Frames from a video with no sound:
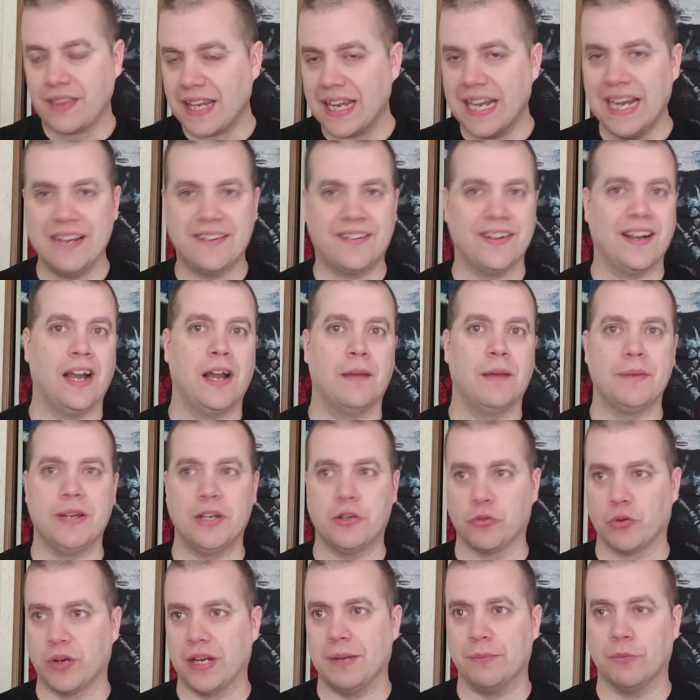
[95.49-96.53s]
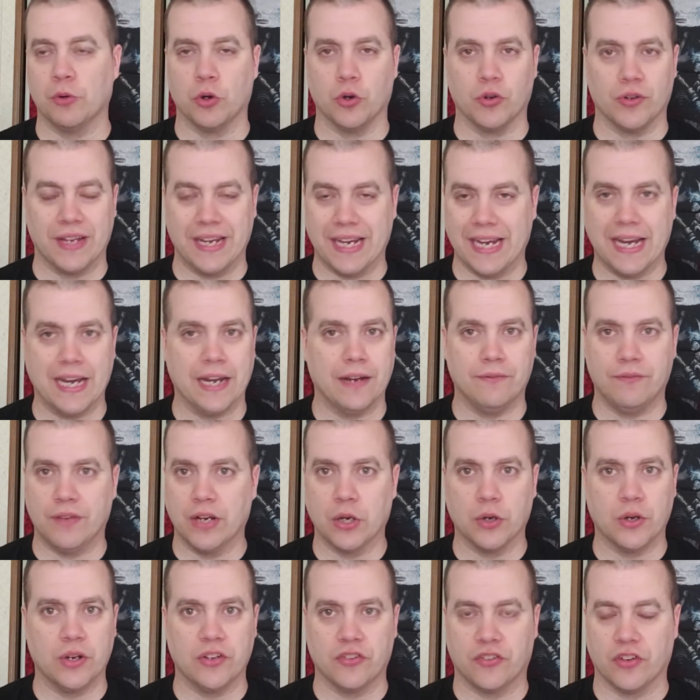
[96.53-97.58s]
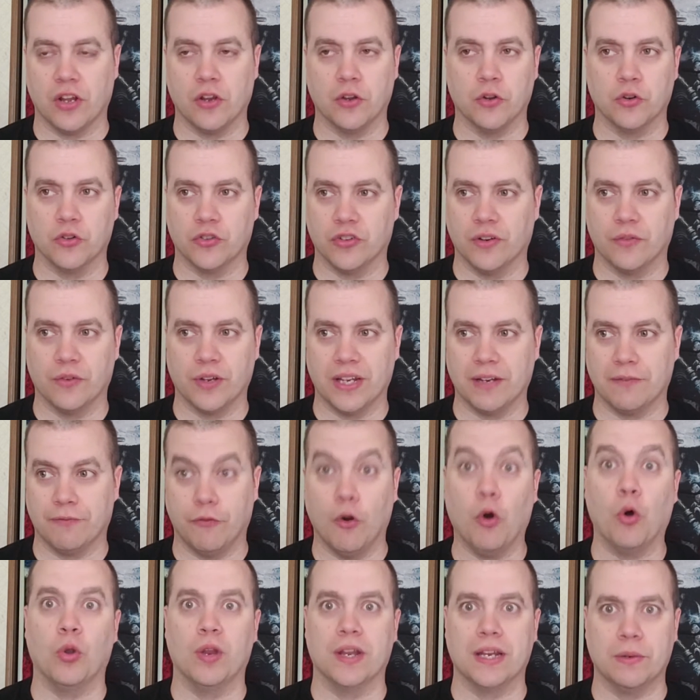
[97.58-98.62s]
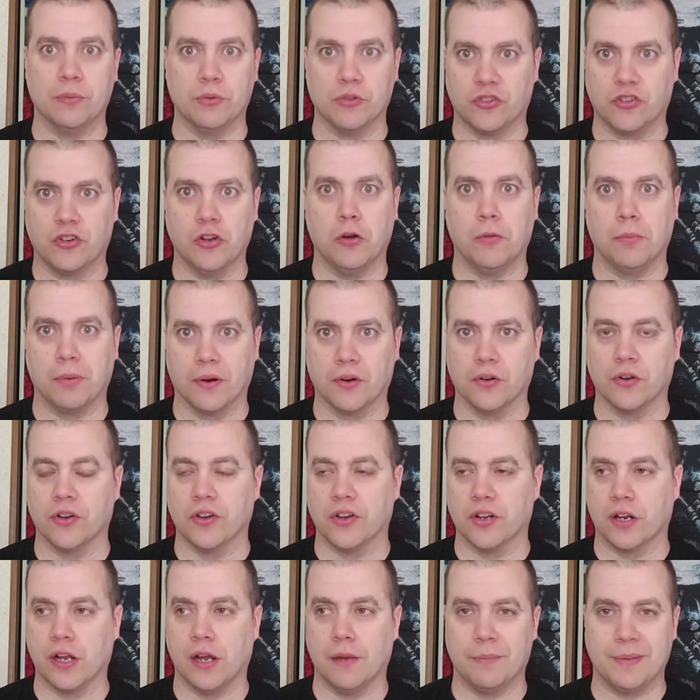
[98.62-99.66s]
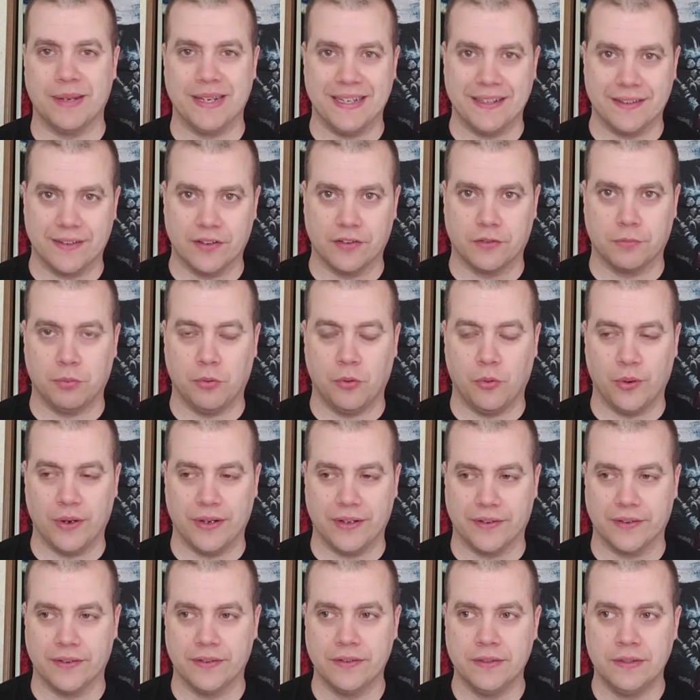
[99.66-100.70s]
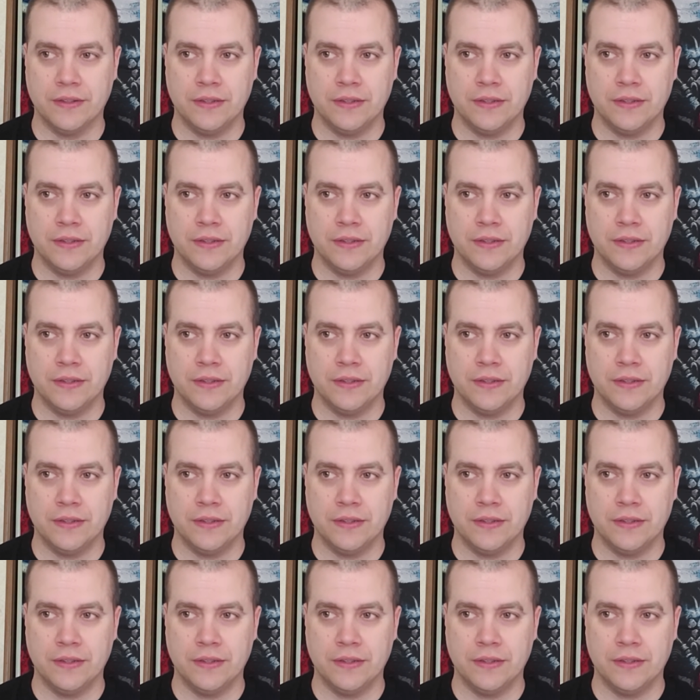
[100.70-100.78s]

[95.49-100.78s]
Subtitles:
They had Tommy Dreamer, they had various others and everything. Foley was still part of the company at this point.